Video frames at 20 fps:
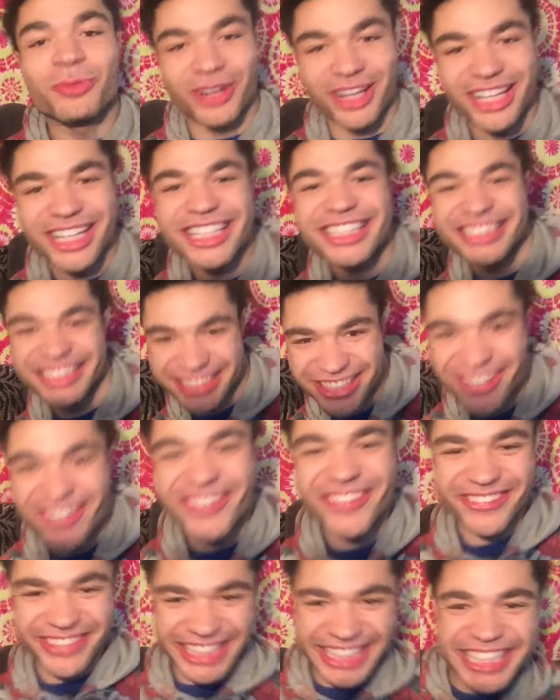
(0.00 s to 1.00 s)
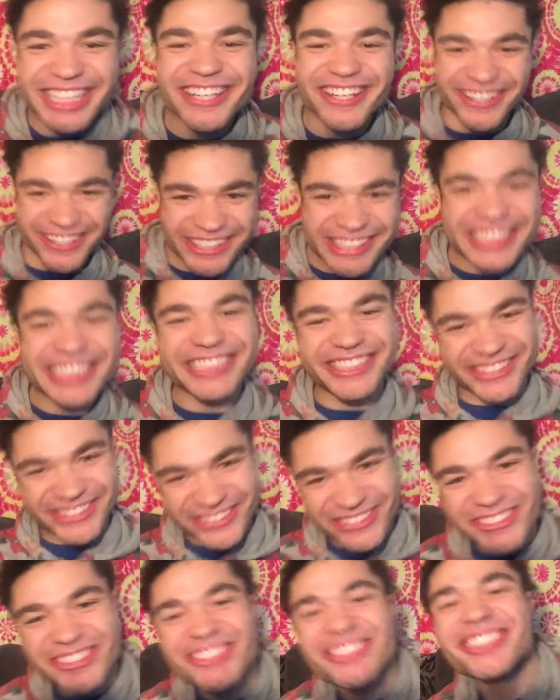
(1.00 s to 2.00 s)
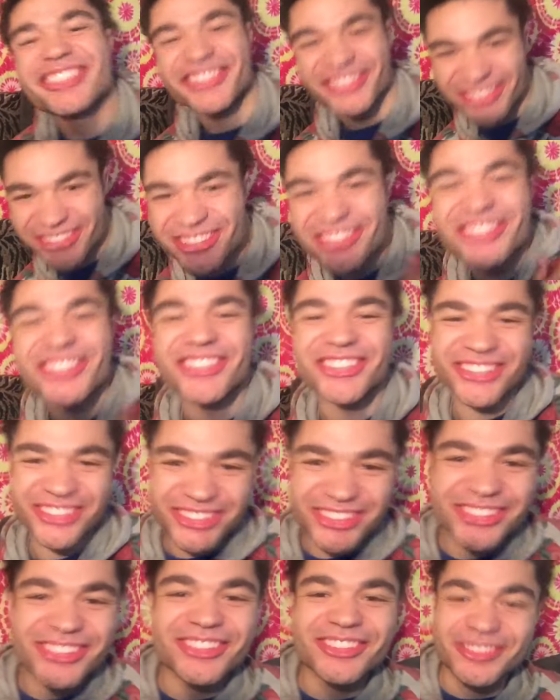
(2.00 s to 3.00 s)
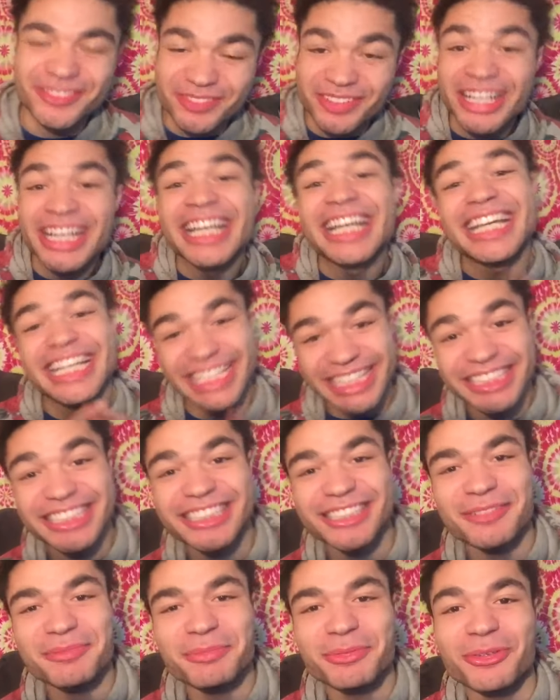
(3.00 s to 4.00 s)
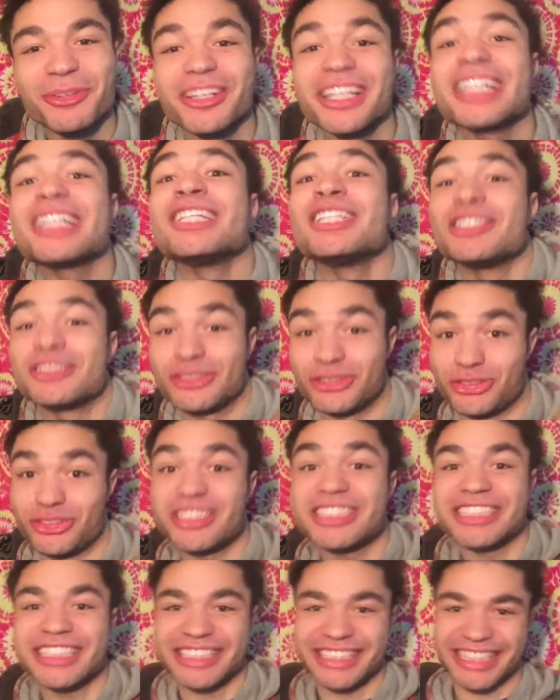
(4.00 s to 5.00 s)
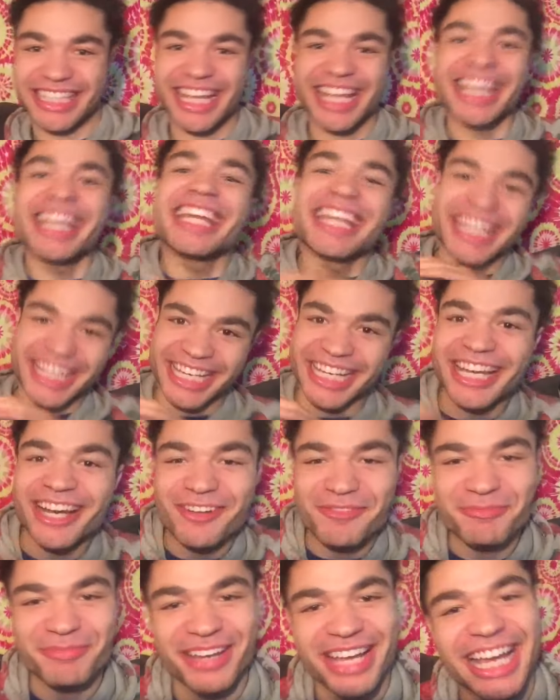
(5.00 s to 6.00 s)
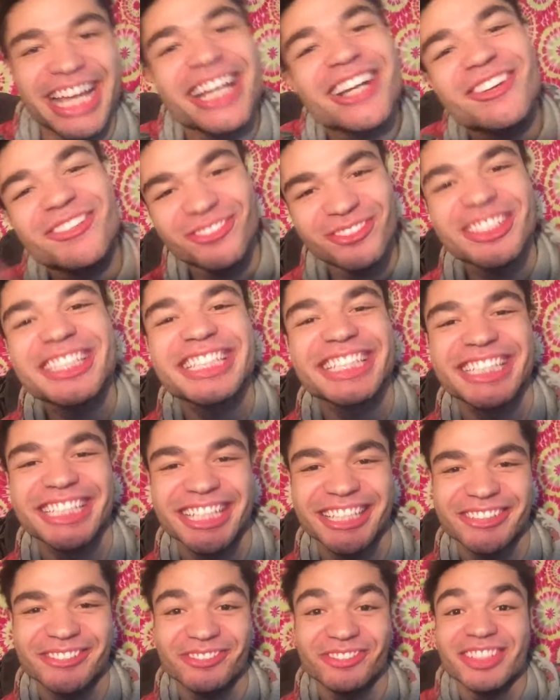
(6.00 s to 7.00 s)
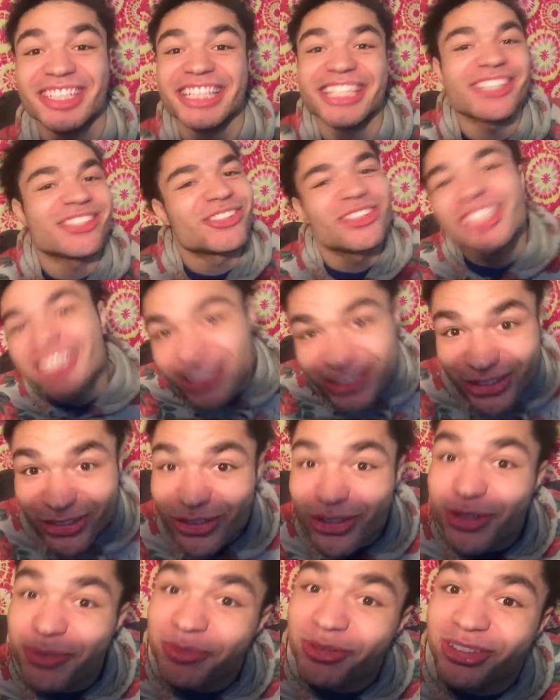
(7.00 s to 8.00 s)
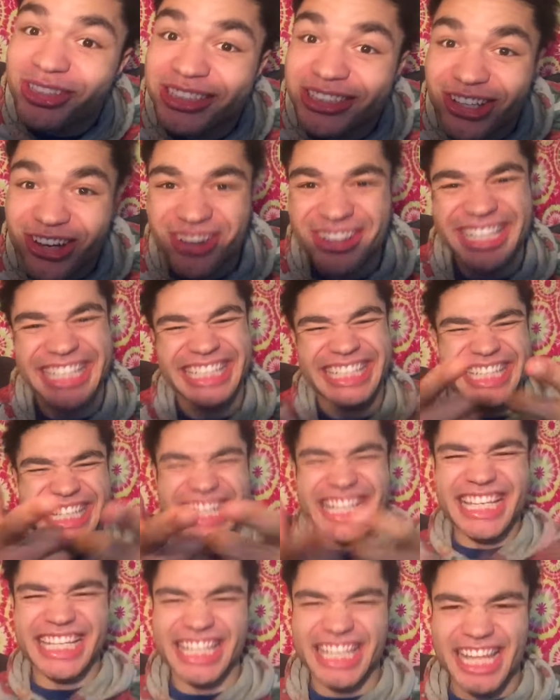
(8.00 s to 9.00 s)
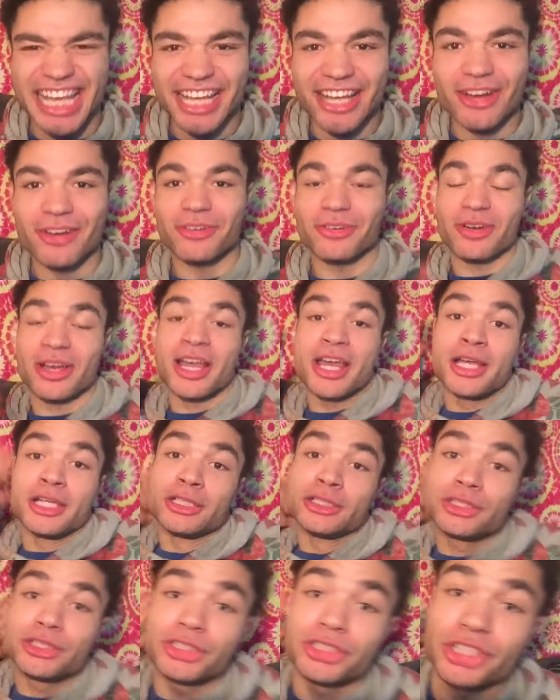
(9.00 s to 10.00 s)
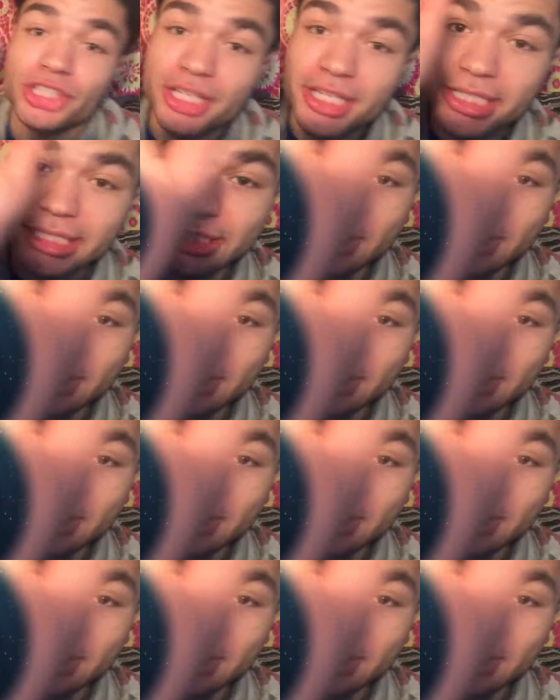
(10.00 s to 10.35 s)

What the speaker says: What's going on, YouTube? It's your boy, Drizzy Tay, and I'm back with another video. So no more talking. Lego. Sheesh.